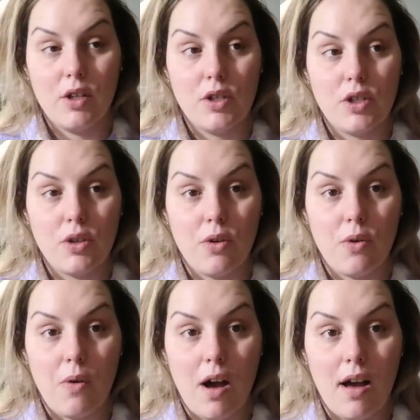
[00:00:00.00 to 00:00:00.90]

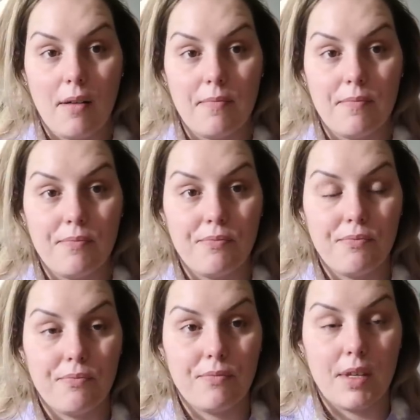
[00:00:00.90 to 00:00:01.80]
So um,
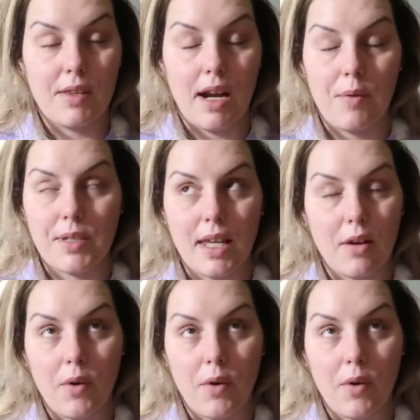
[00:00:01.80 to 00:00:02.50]
and then I was like,